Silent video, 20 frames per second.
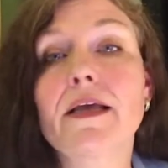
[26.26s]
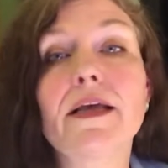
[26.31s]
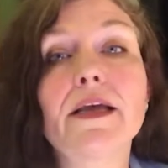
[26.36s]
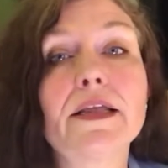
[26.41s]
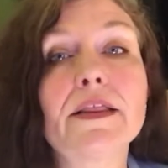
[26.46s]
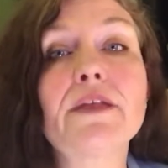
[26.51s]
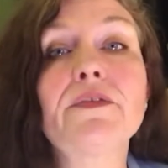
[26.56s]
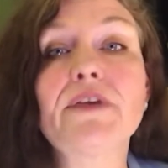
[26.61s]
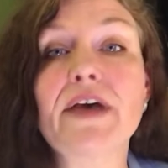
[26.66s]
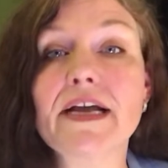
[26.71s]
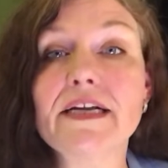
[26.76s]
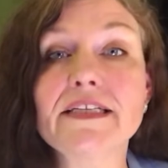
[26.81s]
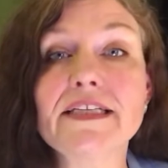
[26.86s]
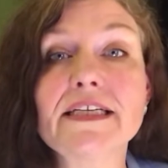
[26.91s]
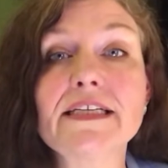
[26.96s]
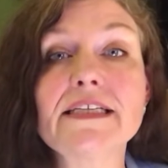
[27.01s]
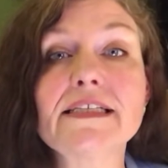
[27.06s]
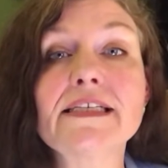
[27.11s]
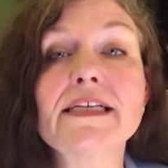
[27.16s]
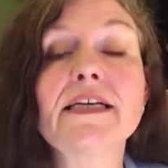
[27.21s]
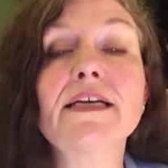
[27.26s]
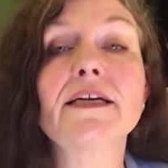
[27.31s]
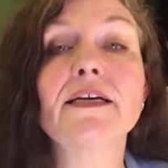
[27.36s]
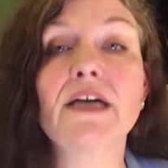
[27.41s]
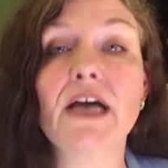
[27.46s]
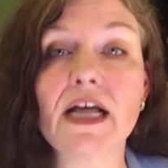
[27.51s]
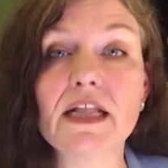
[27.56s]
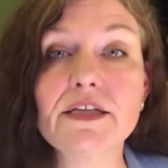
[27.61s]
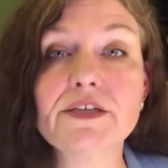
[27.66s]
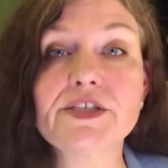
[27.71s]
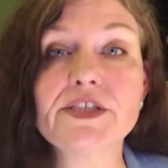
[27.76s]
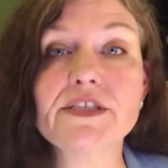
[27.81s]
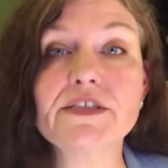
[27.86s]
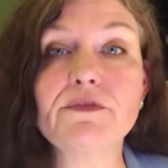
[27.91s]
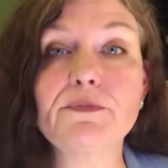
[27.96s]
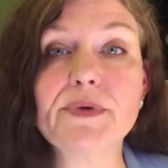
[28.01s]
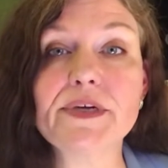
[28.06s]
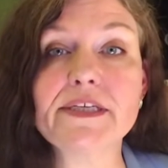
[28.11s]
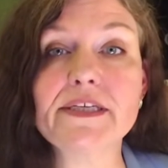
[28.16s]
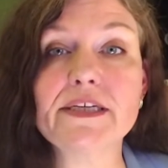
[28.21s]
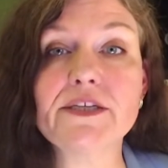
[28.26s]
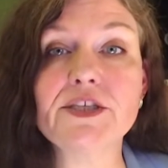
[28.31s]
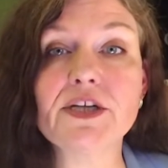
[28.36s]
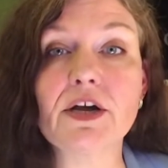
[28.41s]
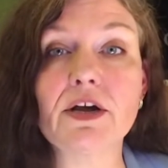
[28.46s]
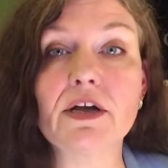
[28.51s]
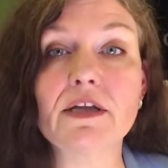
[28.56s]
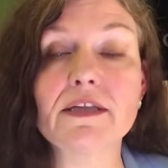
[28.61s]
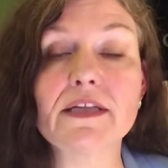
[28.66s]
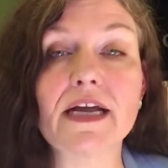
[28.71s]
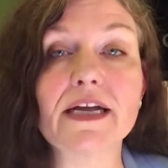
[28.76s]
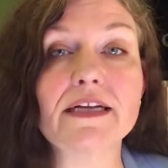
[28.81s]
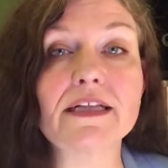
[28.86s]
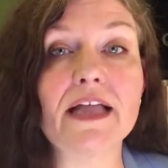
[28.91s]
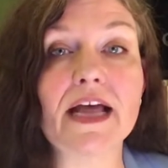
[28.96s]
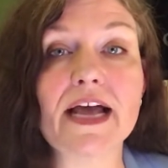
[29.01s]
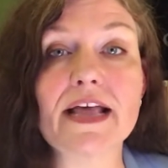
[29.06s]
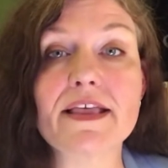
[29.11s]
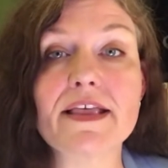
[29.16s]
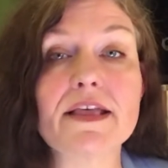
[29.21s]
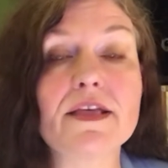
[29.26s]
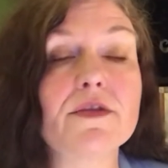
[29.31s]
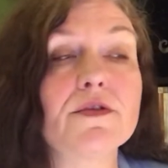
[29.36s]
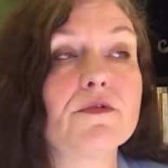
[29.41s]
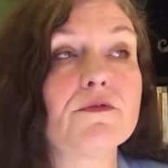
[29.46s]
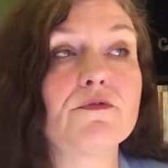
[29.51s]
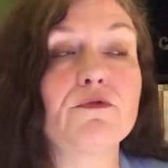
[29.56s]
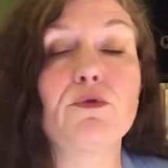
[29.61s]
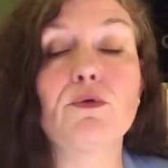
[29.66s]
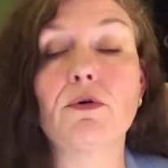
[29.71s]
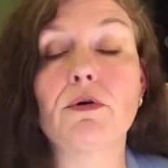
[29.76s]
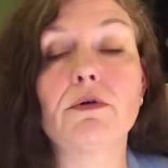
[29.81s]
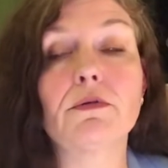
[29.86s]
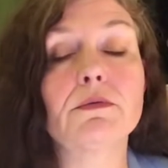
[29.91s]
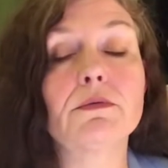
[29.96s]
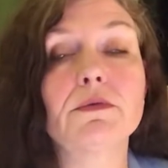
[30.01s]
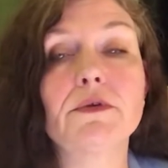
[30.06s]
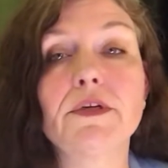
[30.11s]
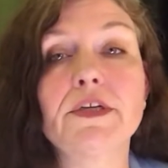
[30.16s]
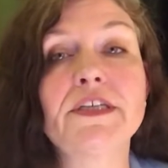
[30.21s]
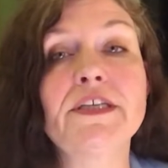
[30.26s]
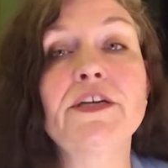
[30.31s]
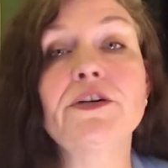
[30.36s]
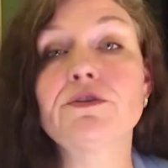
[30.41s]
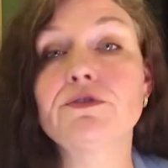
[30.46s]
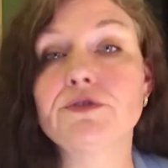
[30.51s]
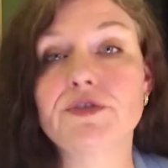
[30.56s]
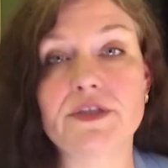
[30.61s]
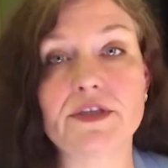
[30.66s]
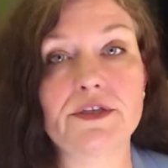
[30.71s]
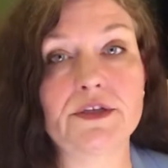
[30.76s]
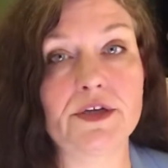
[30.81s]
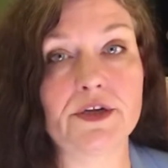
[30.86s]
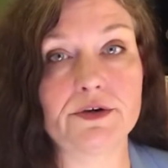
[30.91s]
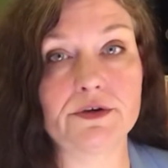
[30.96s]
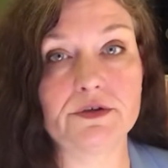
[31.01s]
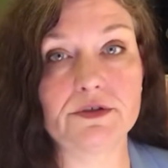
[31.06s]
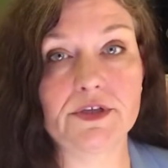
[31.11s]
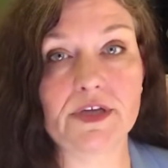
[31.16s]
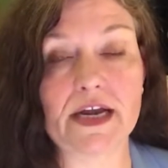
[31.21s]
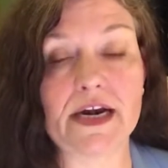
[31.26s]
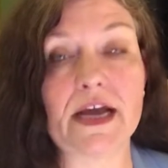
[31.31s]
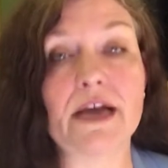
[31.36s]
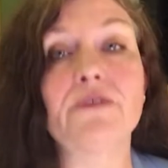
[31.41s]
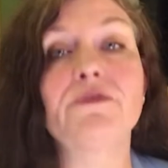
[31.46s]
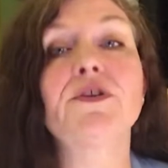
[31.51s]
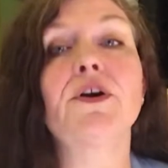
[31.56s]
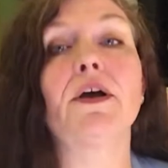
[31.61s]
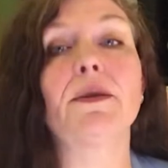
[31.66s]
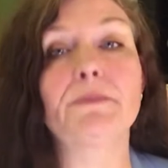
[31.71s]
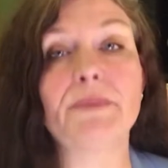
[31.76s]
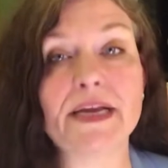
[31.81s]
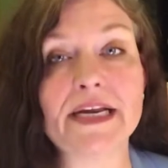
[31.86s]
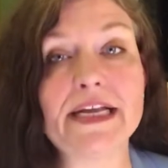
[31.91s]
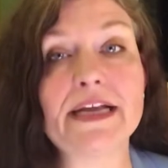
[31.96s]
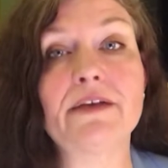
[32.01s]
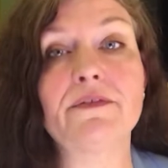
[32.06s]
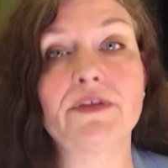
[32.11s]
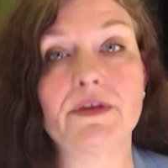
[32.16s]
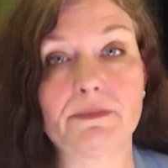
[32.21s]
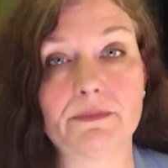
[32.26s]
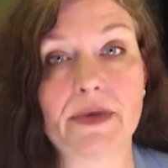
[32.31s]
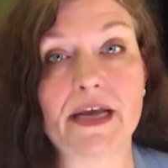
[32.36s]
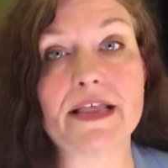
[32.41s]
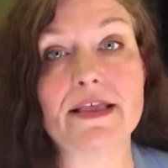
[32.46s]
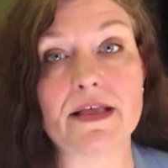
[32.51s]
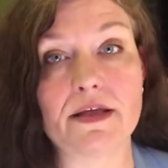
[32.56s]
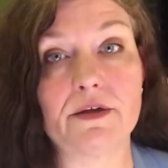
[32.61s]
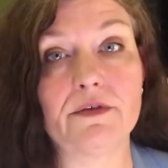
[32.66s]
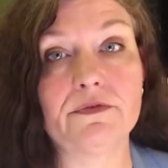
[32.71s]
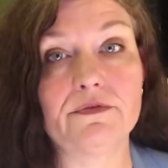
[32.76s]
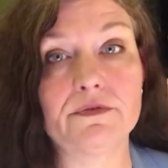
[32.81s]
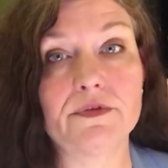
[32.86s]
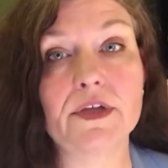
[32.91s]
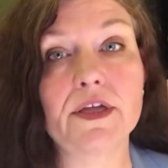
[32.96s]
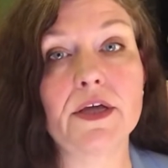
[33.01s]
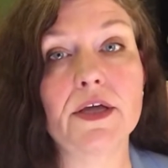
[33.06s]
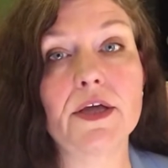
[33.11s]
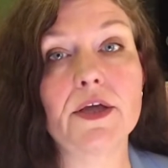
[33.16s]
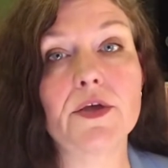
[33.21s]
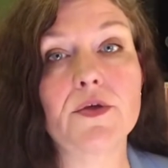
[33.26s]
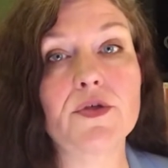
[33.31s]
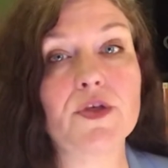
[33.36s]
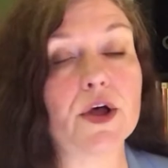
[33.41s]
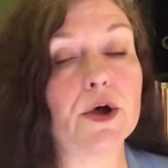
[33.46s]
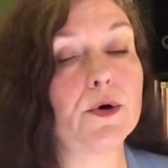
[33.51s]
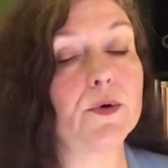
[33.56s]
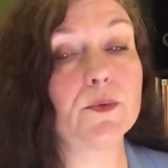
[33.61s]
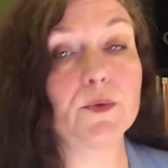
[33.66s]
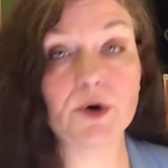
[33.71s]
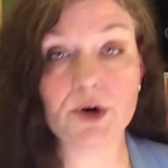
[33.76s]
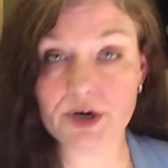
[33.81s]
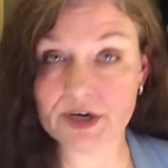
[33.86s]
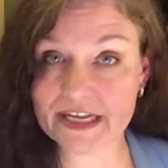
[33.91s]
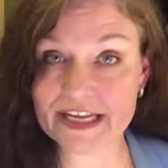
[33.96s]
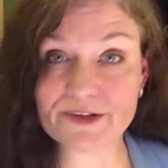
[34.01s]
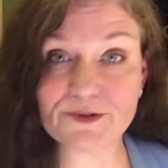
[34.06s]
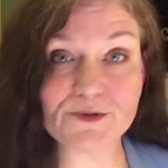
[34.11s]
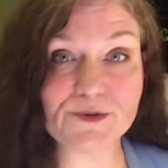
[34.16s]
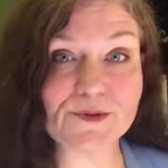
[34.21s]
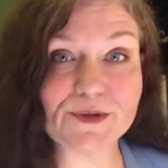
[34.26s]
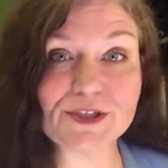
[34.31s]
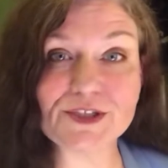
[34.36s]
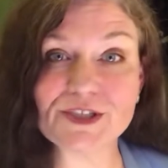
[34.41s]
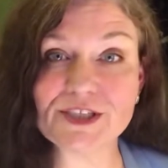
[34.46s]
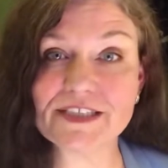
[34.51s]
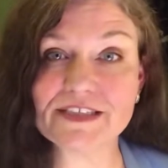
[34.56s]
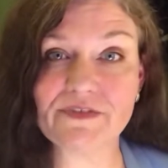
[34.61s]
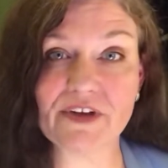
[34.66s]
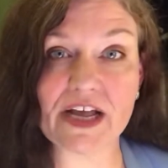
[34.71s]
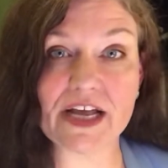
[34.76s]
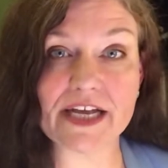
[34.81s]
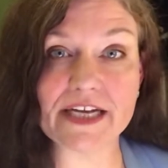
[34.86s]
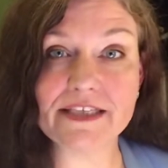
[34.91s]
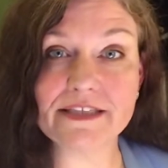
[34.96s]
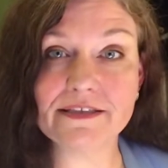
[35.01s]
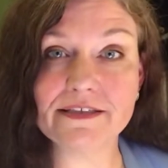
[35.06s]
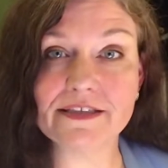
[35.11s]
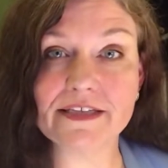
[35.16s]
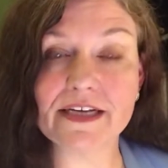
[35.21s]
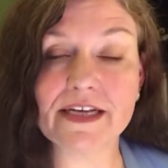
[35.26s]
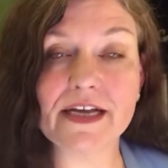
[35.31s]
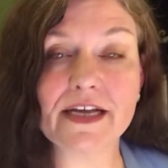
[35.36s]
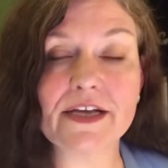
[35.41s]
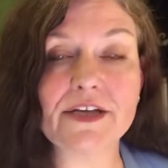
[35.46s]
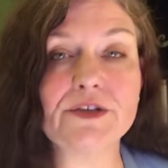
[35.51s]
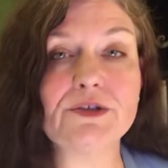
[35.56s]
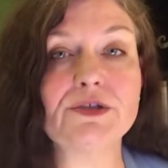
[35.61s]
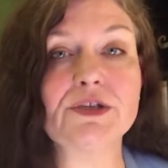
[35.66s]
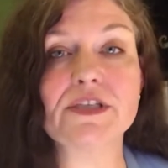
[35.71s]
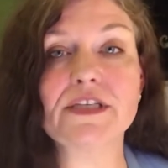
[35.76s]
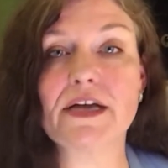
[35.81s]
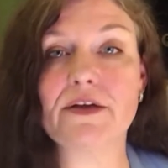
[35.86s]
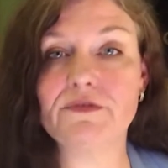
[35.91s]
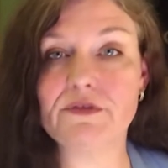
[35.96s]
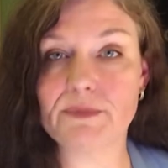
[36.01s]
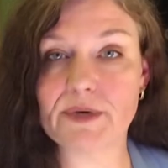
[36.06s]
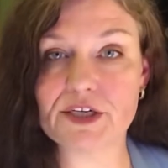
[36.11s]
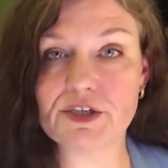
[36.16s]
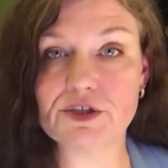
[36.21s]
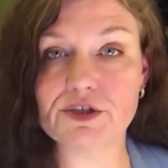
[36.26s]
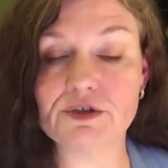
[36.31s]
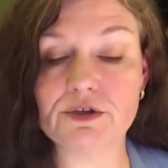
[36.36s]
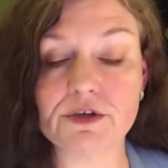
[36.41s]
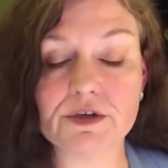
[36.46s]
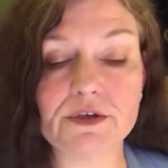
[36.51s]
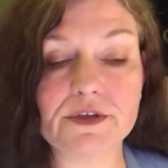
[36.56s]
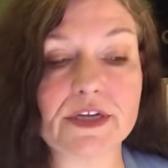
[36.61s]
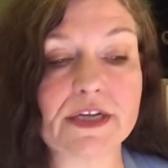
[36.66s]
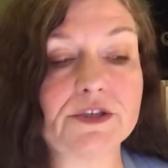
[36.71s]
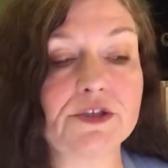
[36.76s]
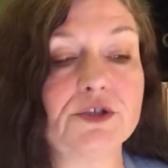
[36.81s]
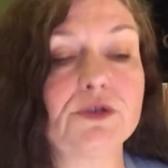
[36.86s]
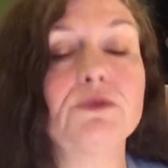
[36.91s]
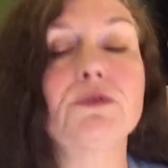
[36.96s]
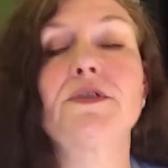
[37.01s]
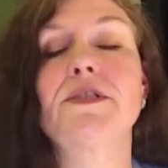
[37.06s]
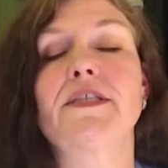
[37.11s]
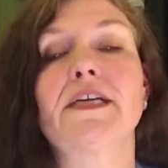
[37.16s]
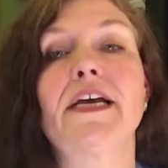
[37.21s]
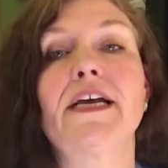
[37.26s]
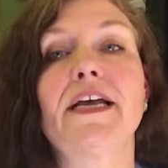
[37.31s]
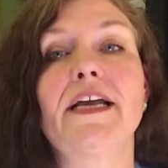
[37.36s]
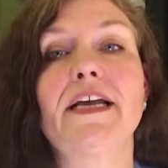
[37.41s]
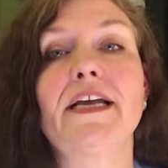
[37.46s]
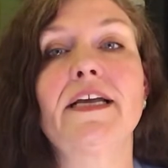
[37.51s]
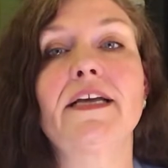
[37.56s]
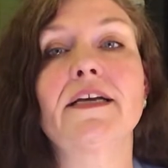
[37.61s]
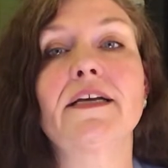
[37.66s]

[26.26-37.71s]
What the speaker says: the fact is, colleges have been teaching online classes for years and years, and I've taught many of them myself. So we're going to get through this just fine. You just have to make sure that you stay